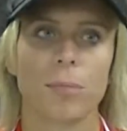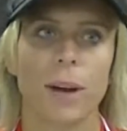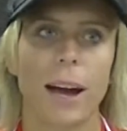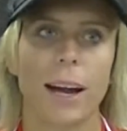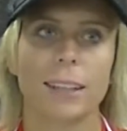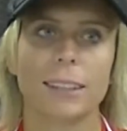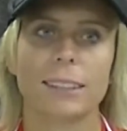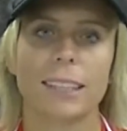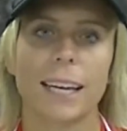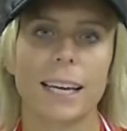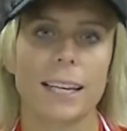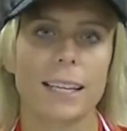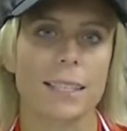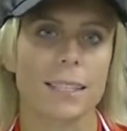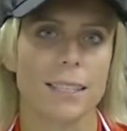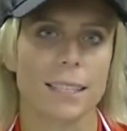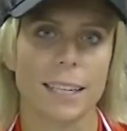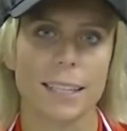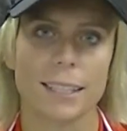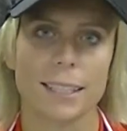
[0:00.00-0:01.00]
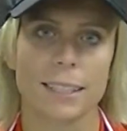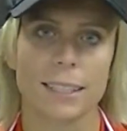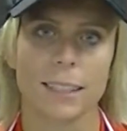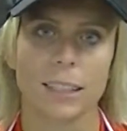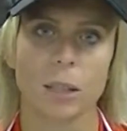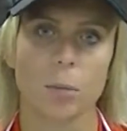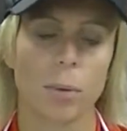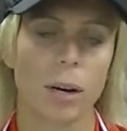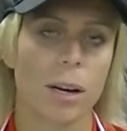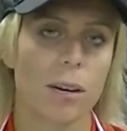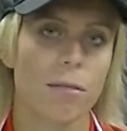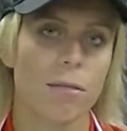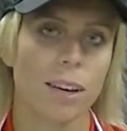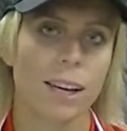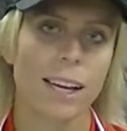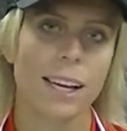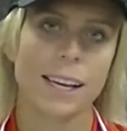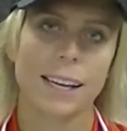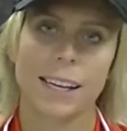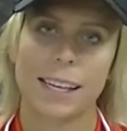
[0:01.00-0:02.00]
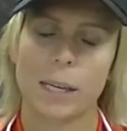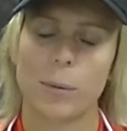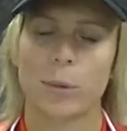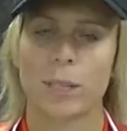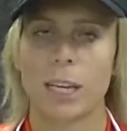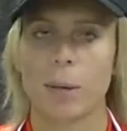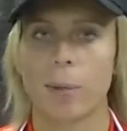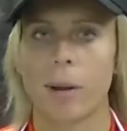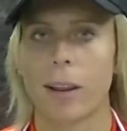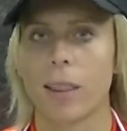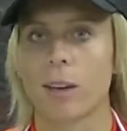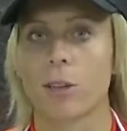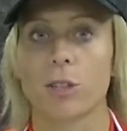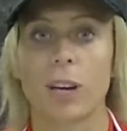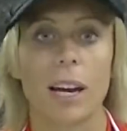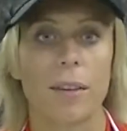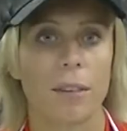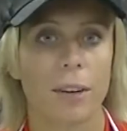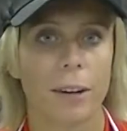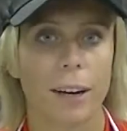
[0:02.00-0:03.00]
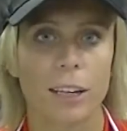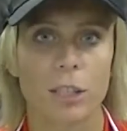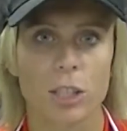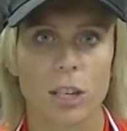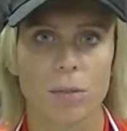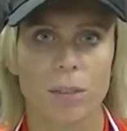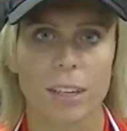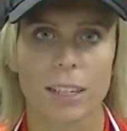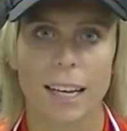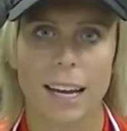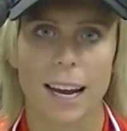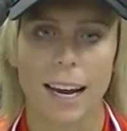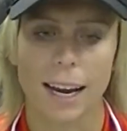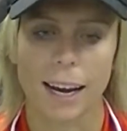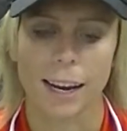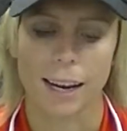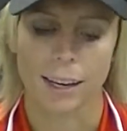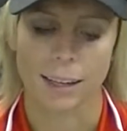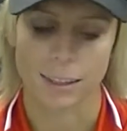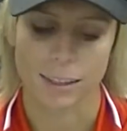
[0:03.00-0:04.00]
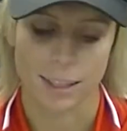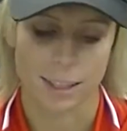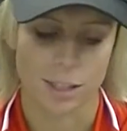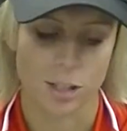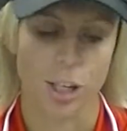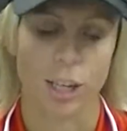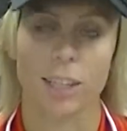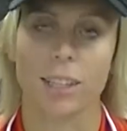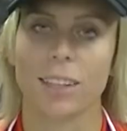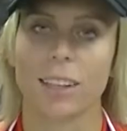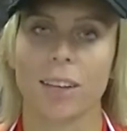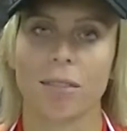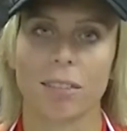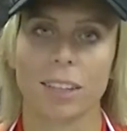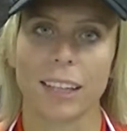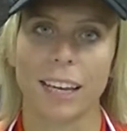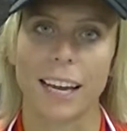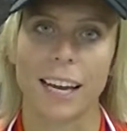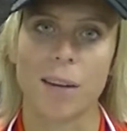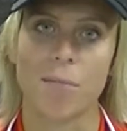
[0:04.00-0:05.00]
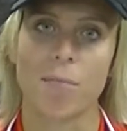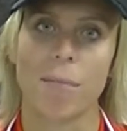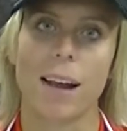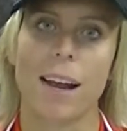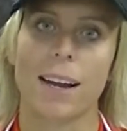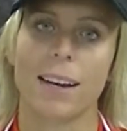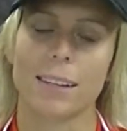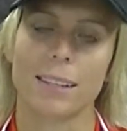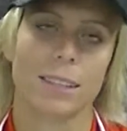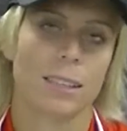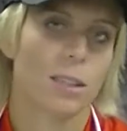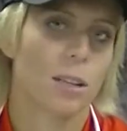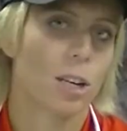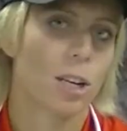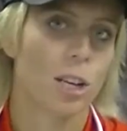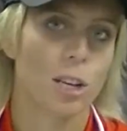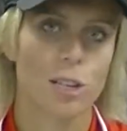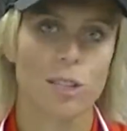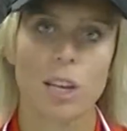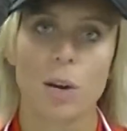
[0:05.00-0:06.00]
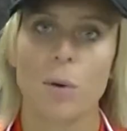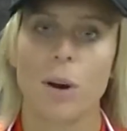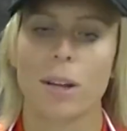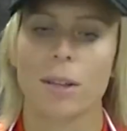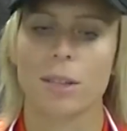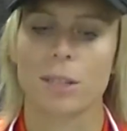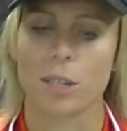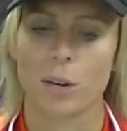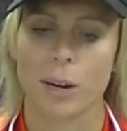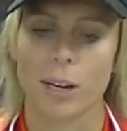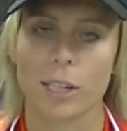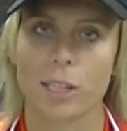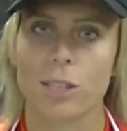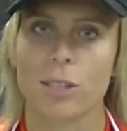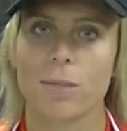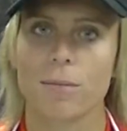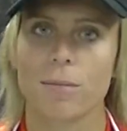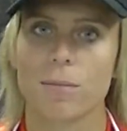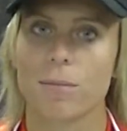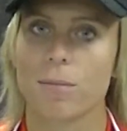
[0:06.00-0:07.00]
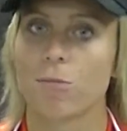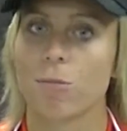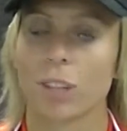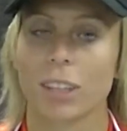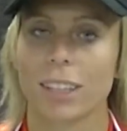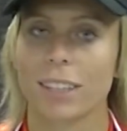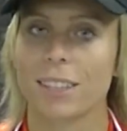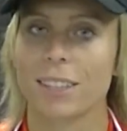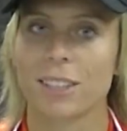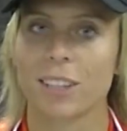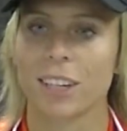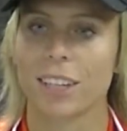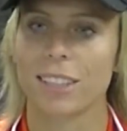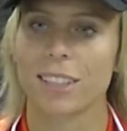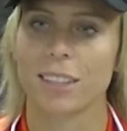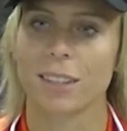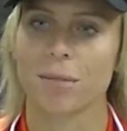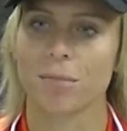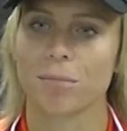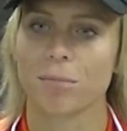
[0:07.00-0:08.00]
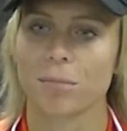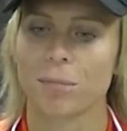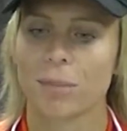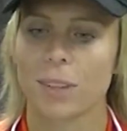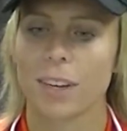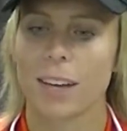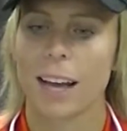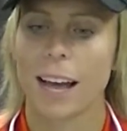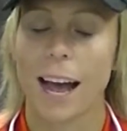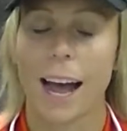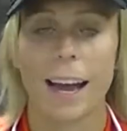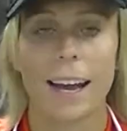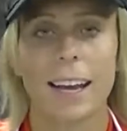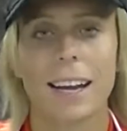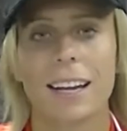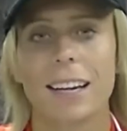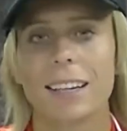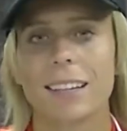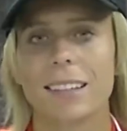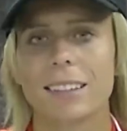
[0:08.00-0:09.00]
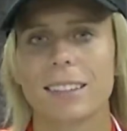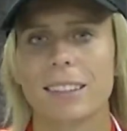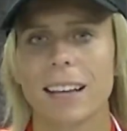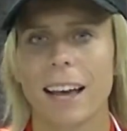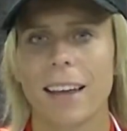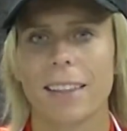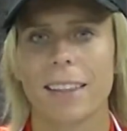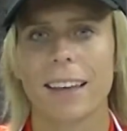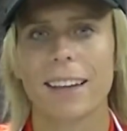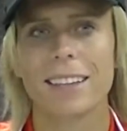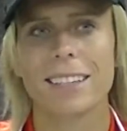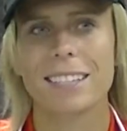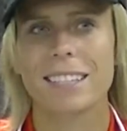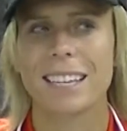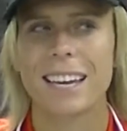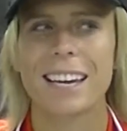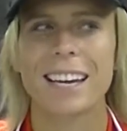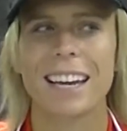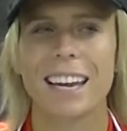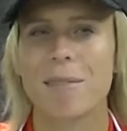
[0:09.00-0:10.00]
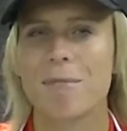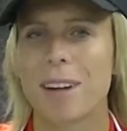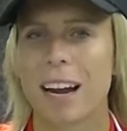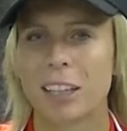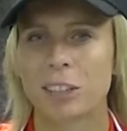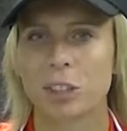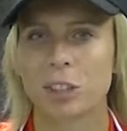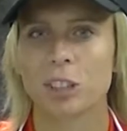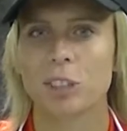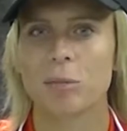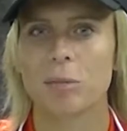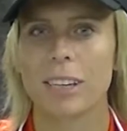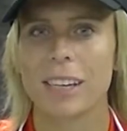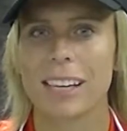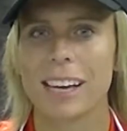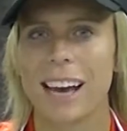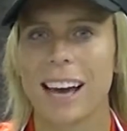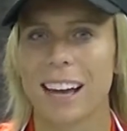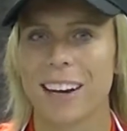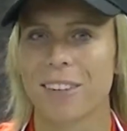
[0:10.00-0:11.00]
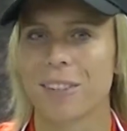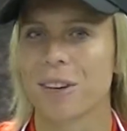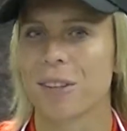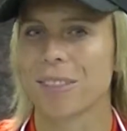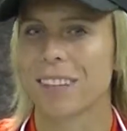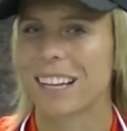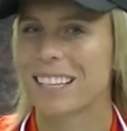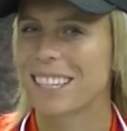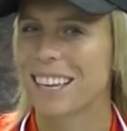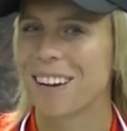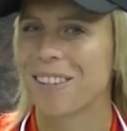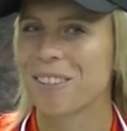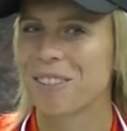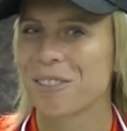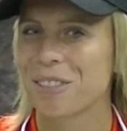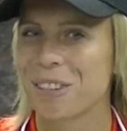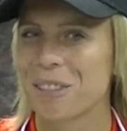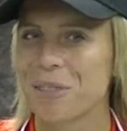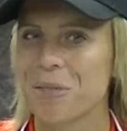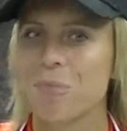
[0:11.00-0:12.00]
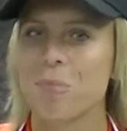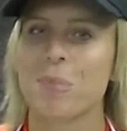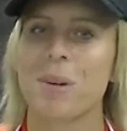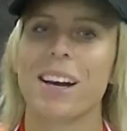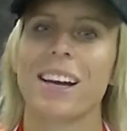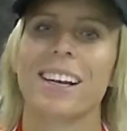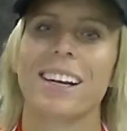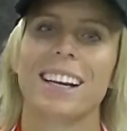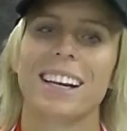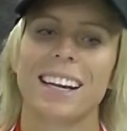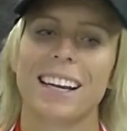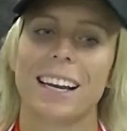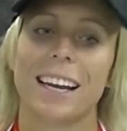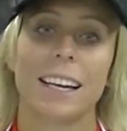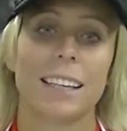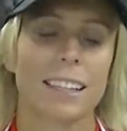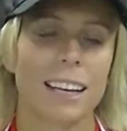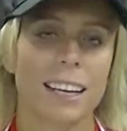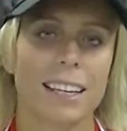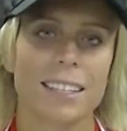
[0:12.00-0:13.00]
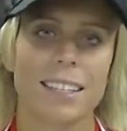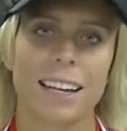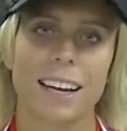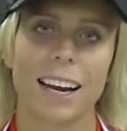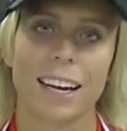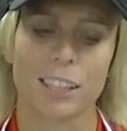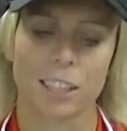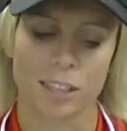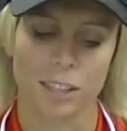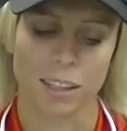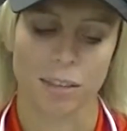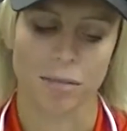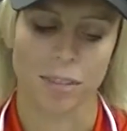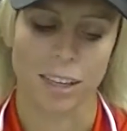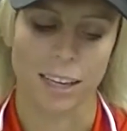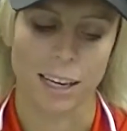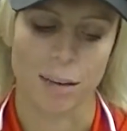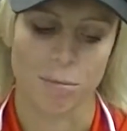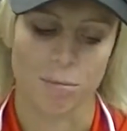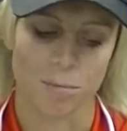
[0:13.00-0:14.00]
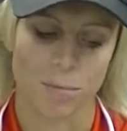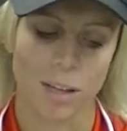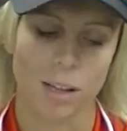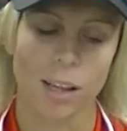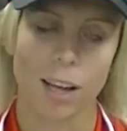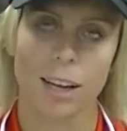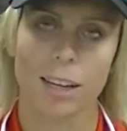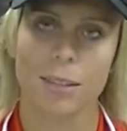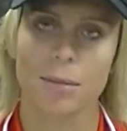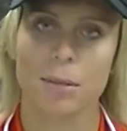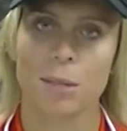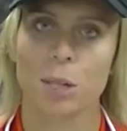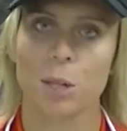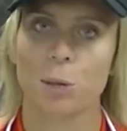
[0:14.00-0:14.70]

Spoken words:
I'd say 6 to above, he would take me to the driving range every day, and I started to love the game and so on. So I just really started to, I like to say it came natural to me. I don't know if that sounds rude, but it does, and I just love the game a lot.